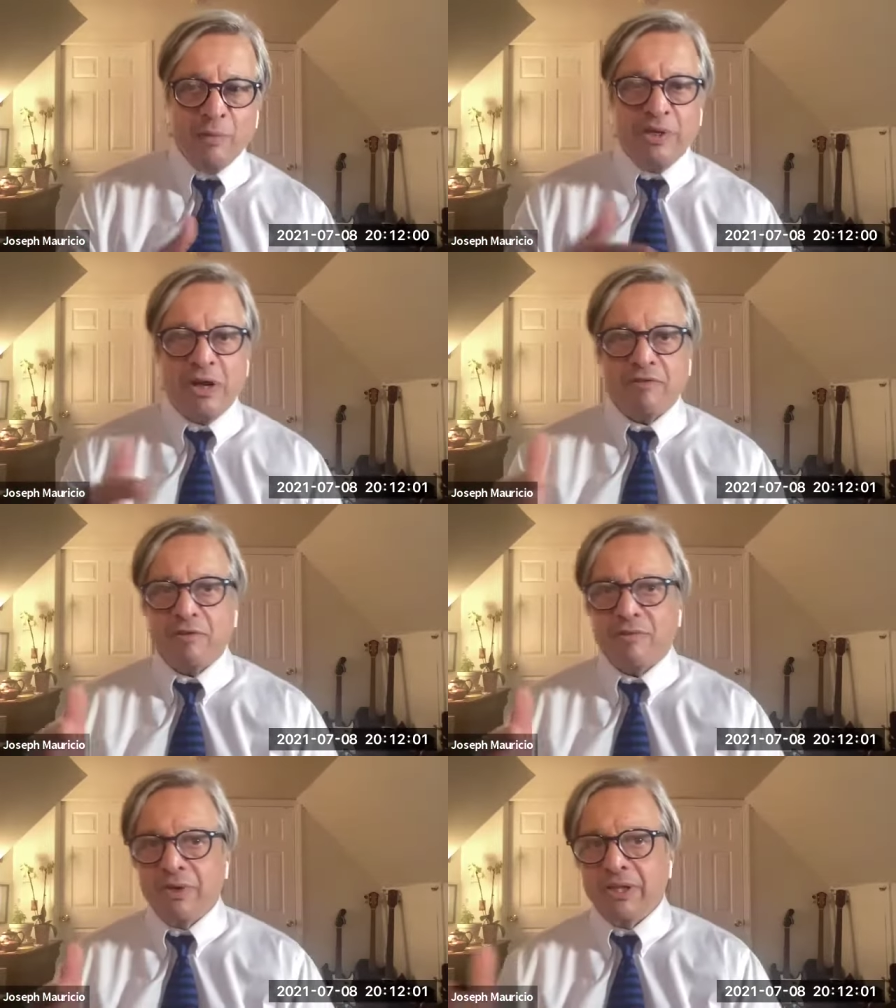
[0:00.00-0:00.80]
and we
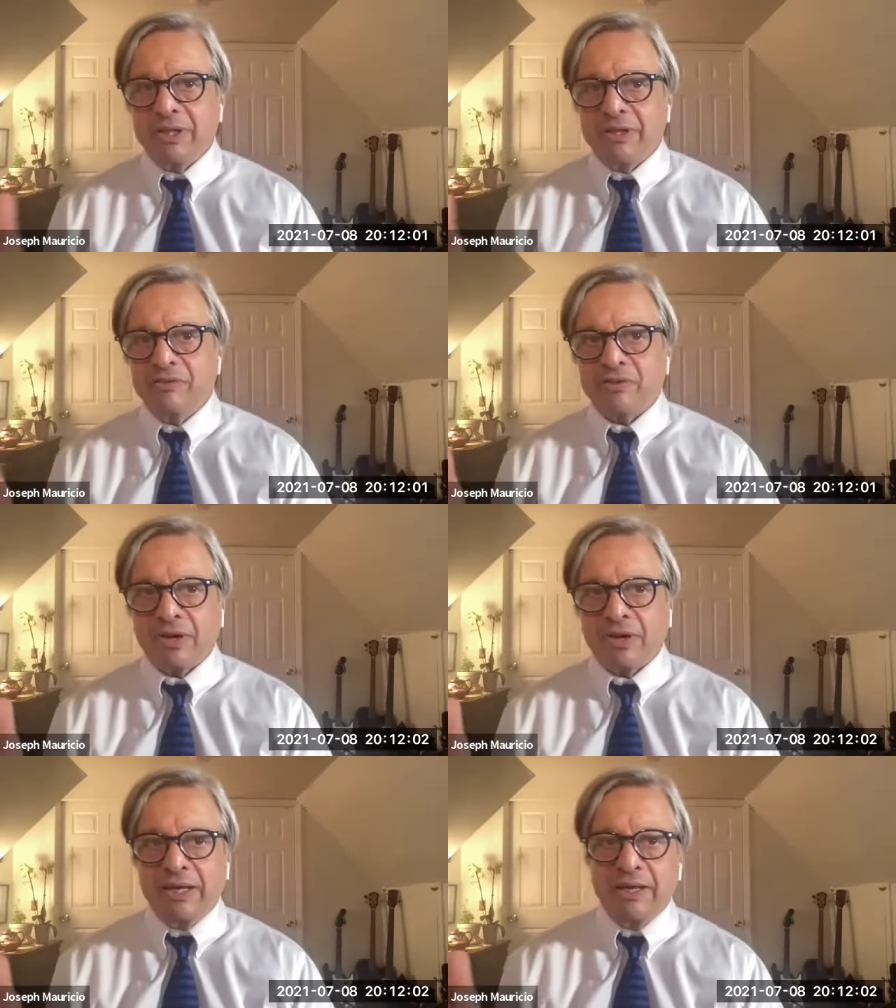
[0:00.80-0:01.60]
never really lose
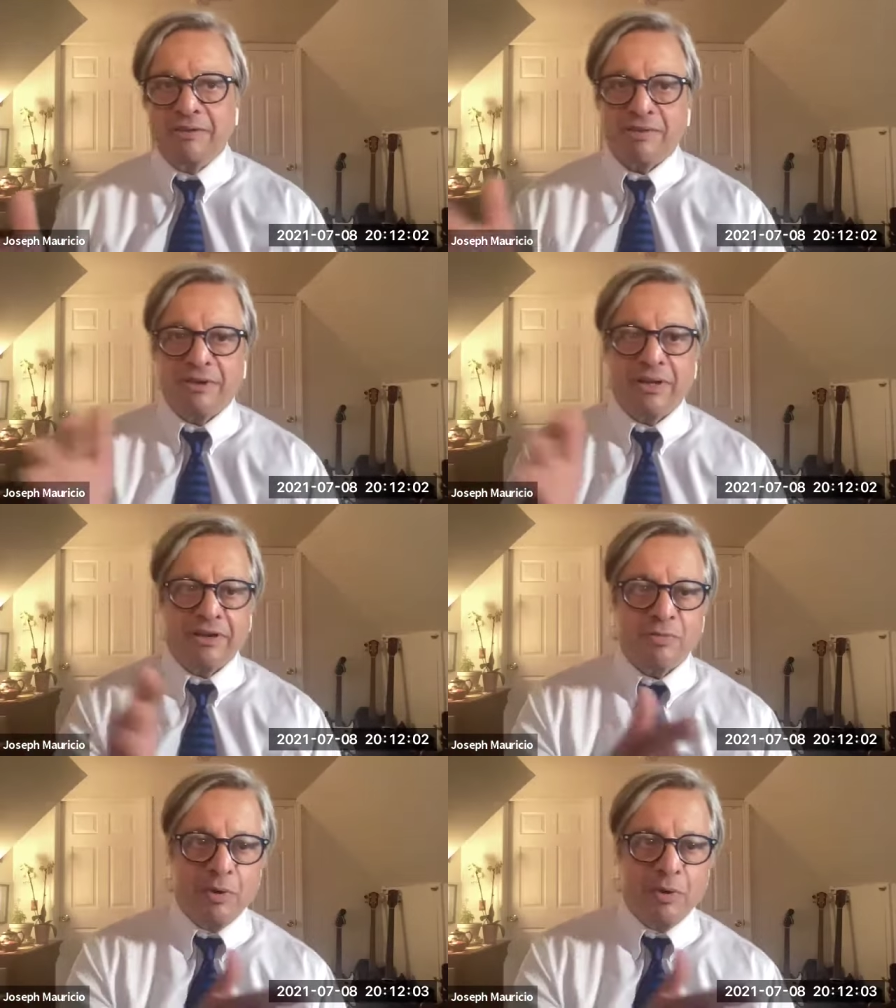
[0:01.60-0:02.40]
our keys
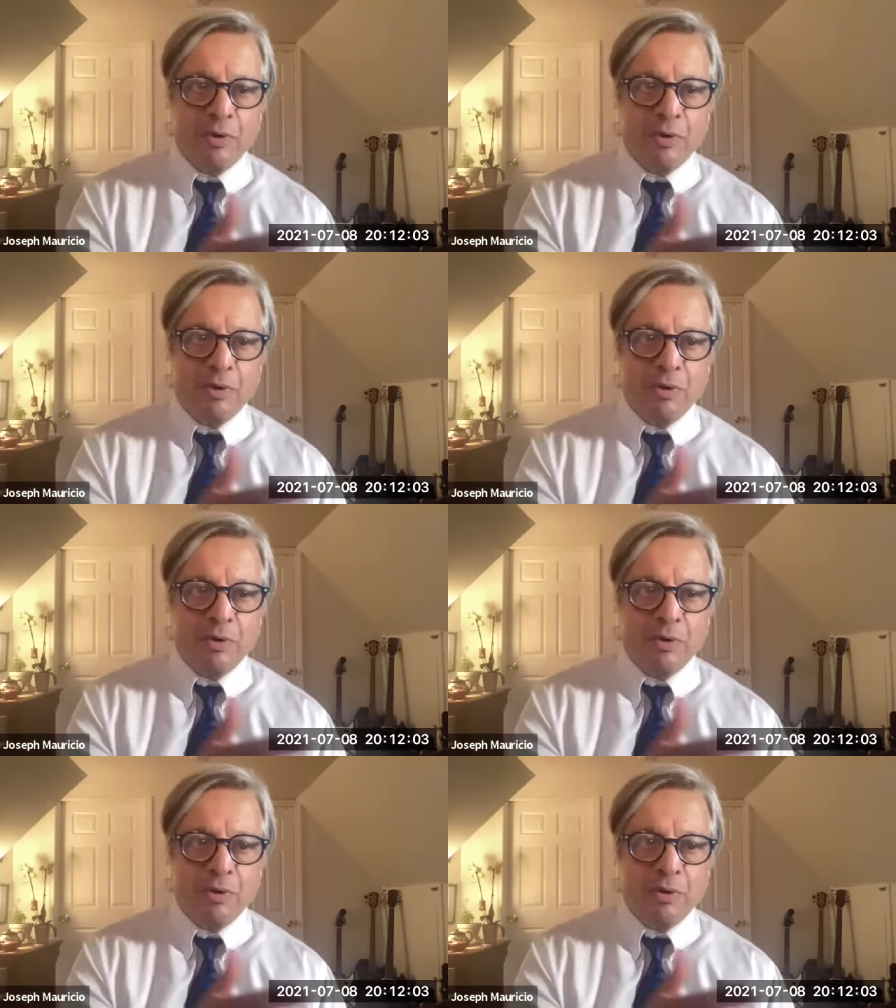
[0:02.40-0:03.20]
unless we're already
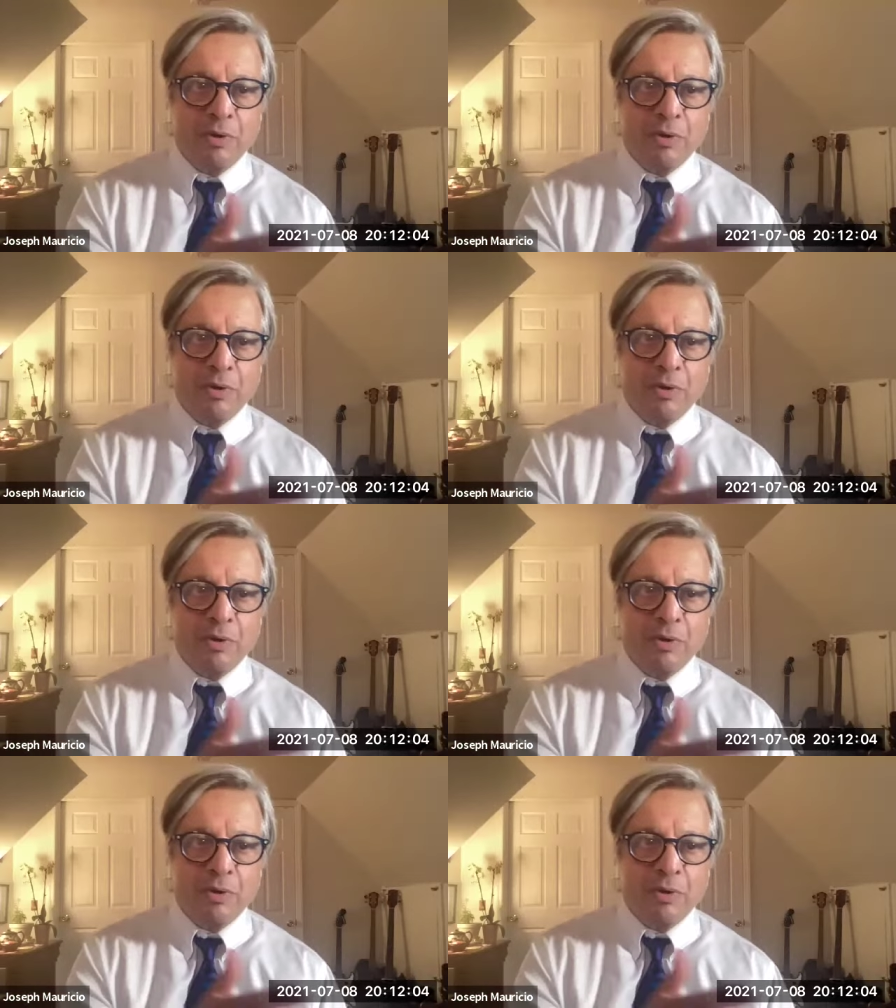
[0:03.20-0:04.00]
stressed and
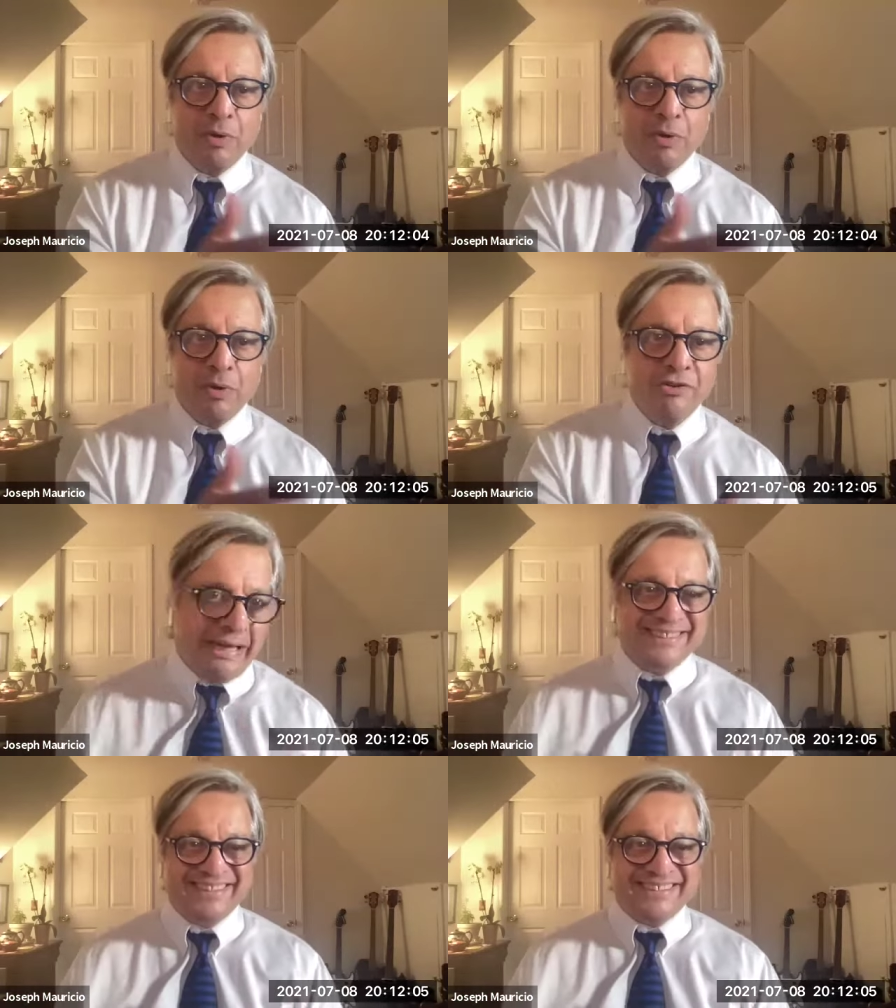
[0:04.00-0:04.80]
late,
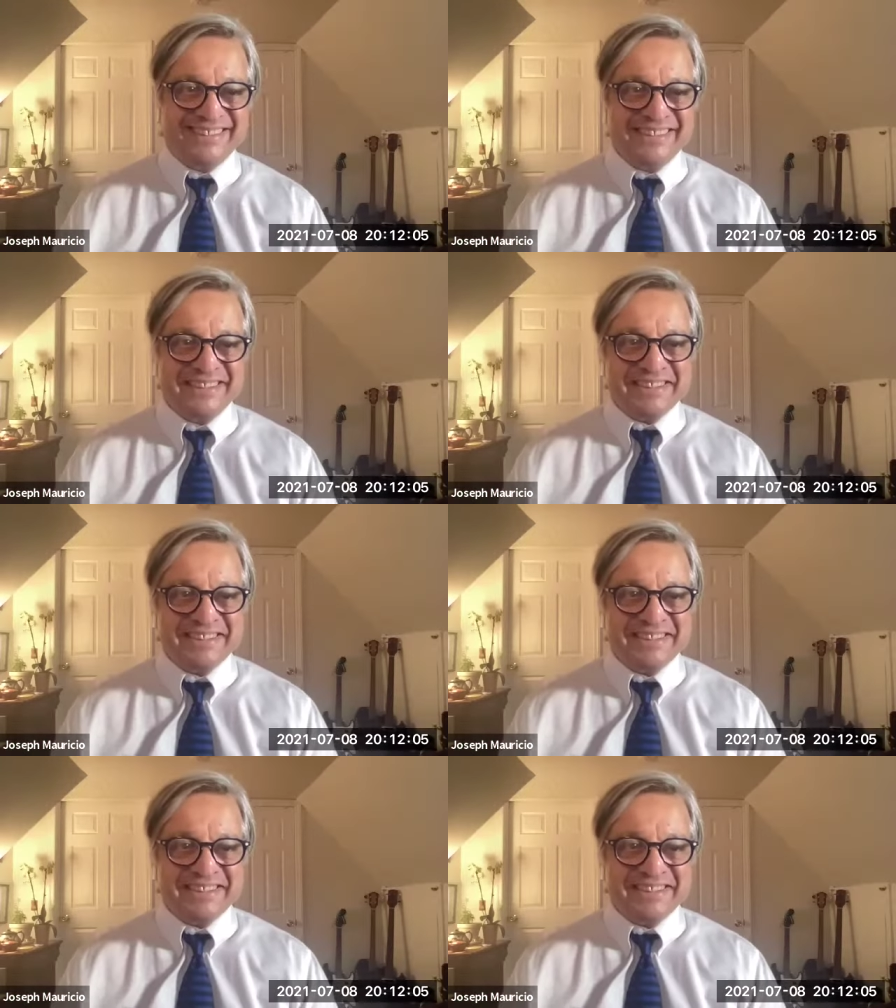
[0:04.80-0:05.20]
right?